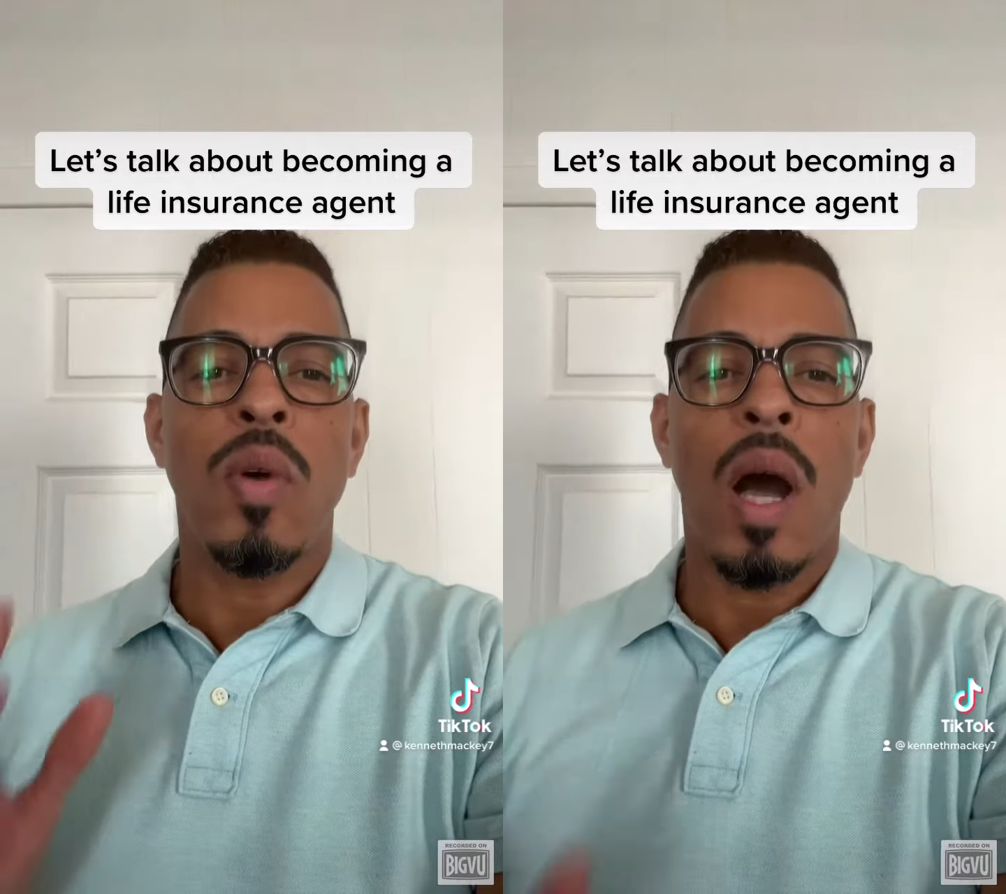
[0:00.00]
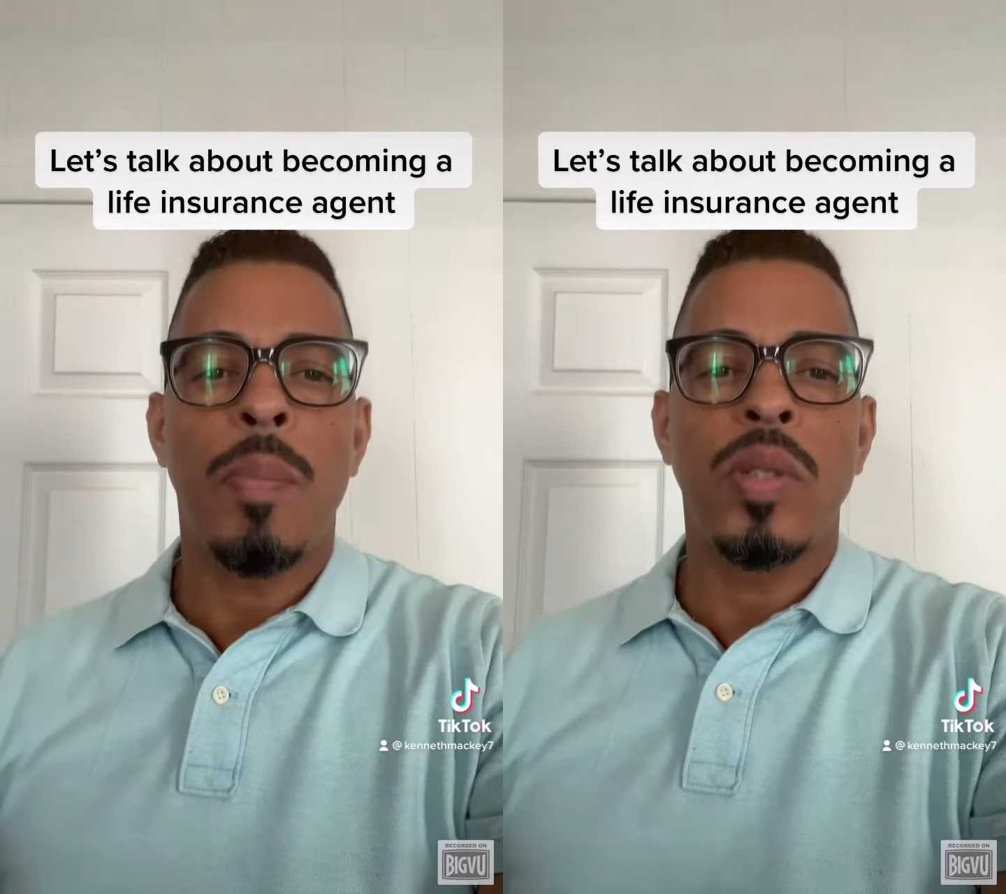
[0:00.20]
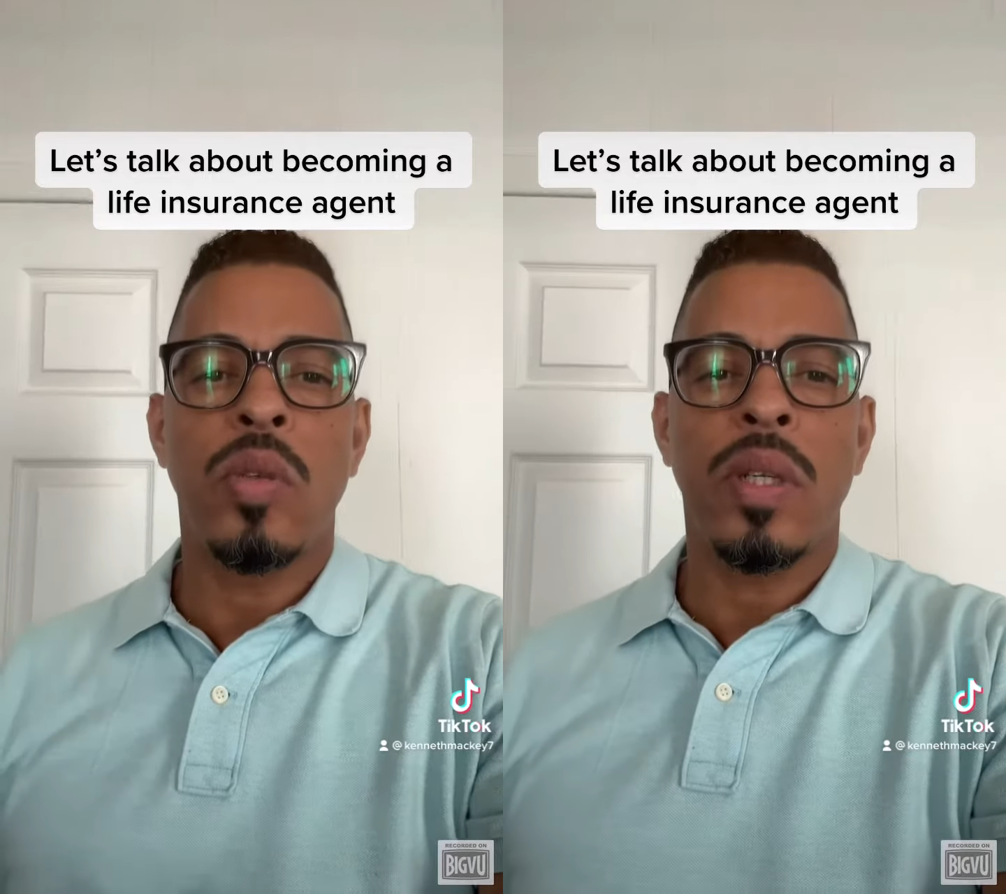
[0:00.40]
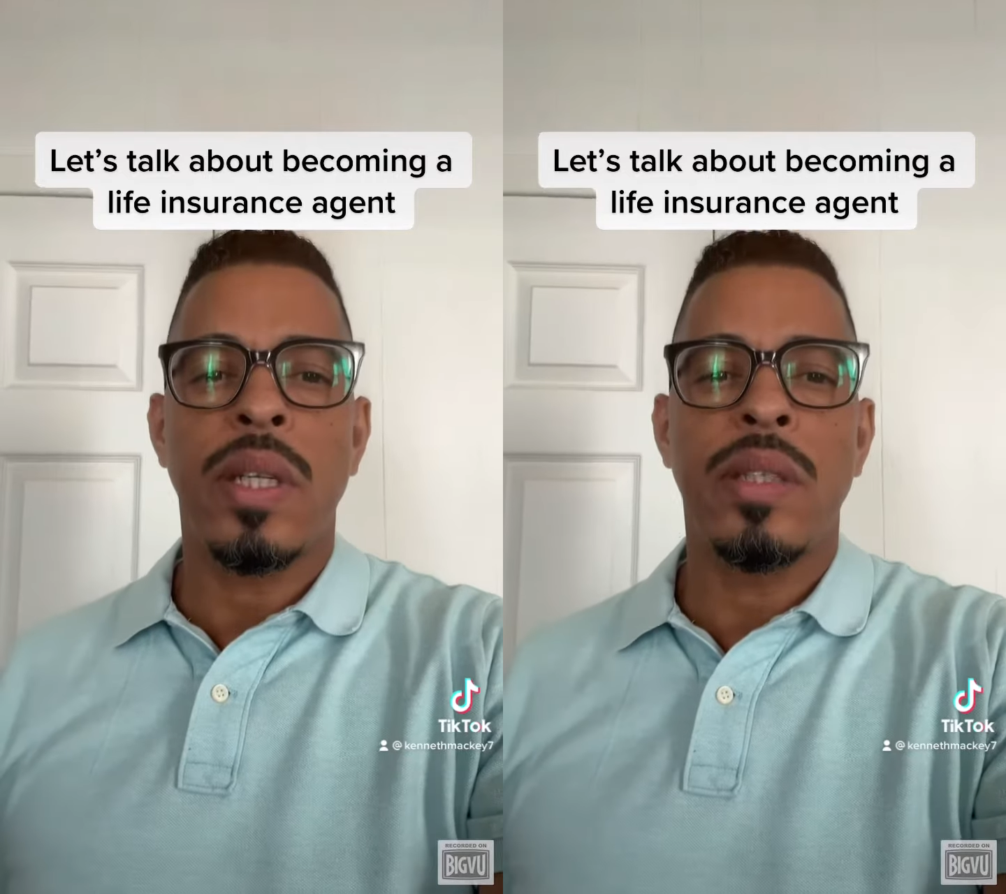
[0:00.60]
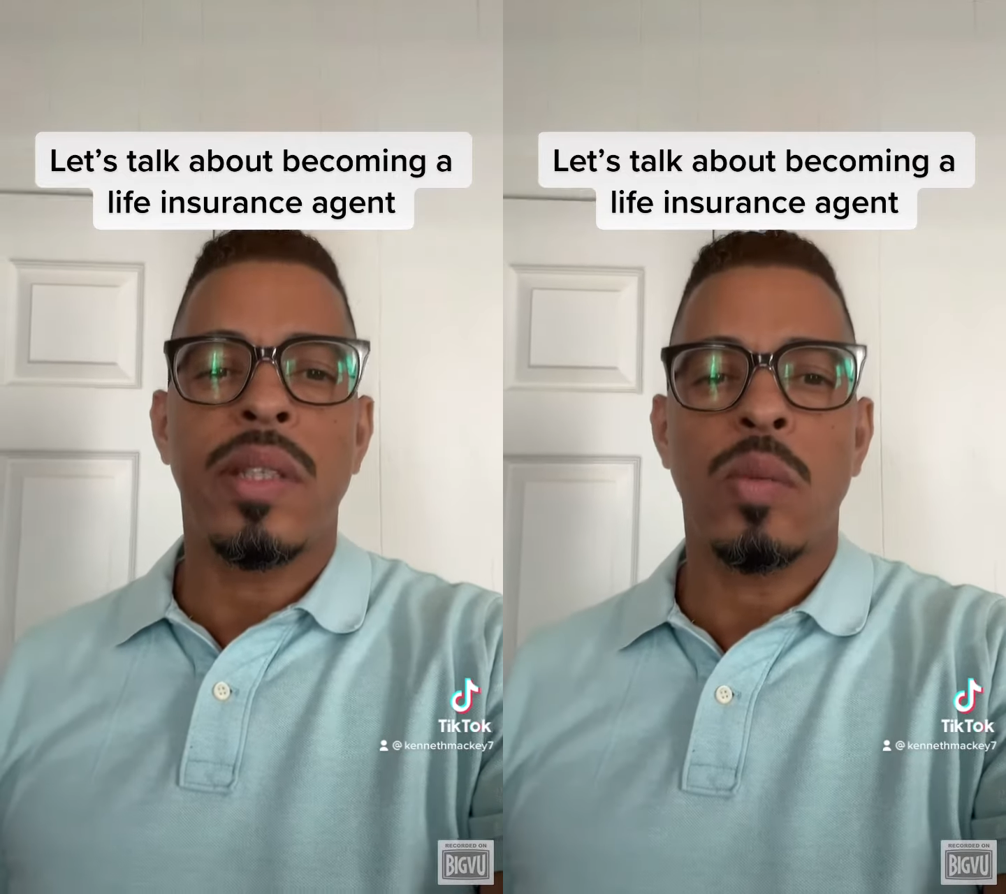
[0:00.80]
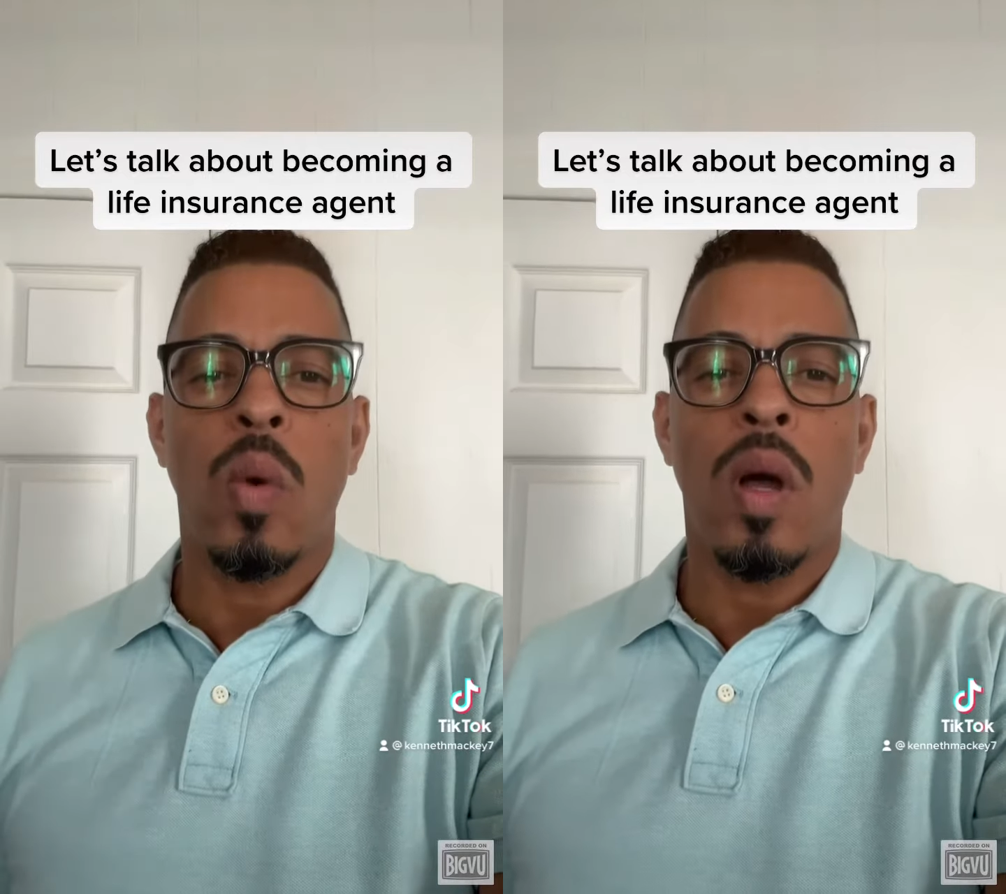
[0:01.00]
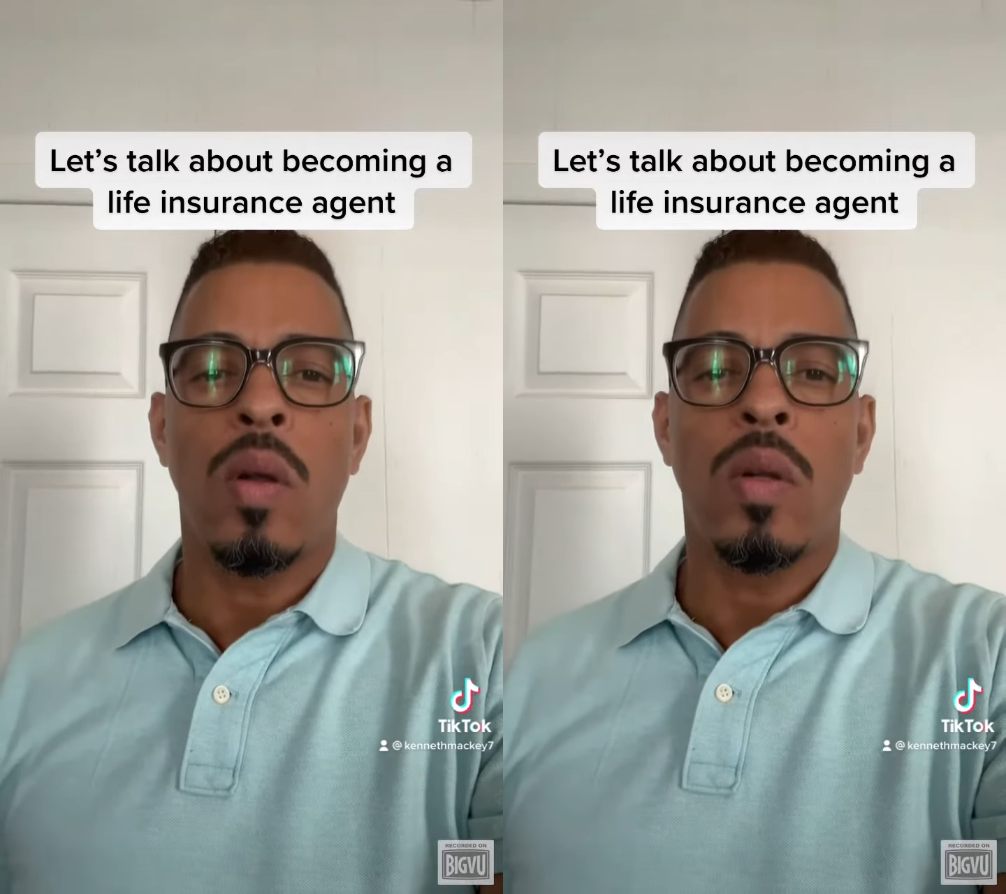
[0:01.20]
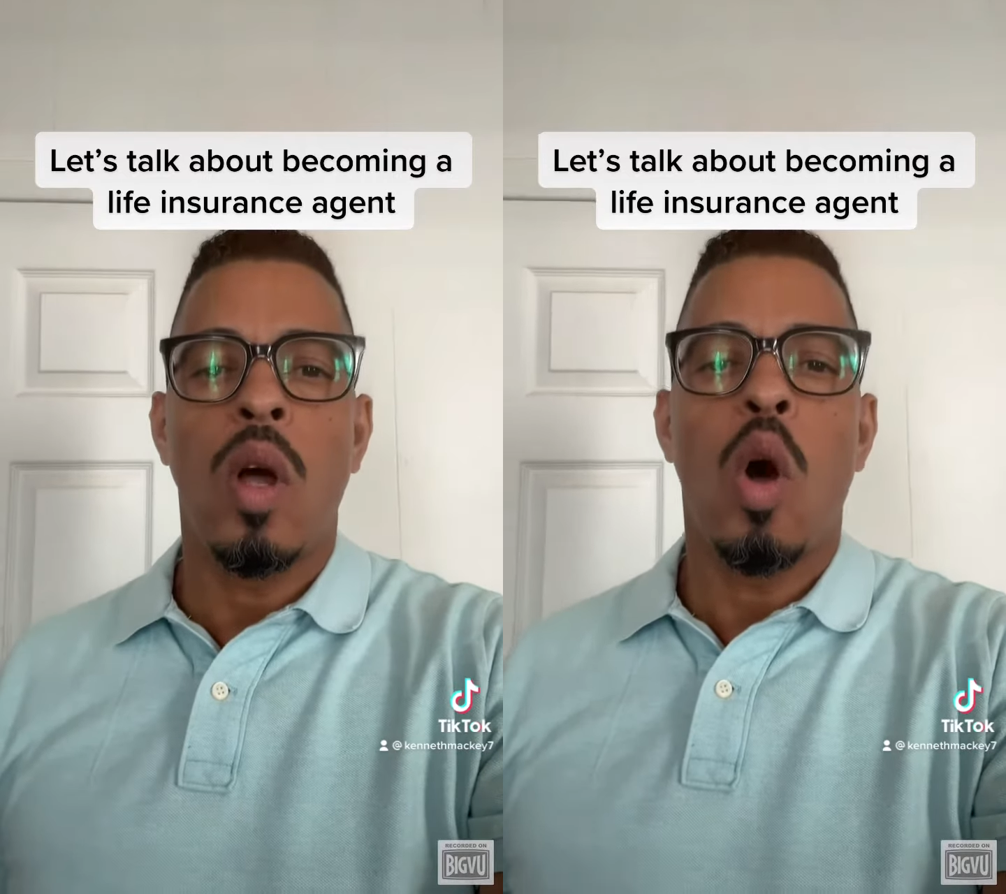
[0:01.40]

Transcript: opportunities as well.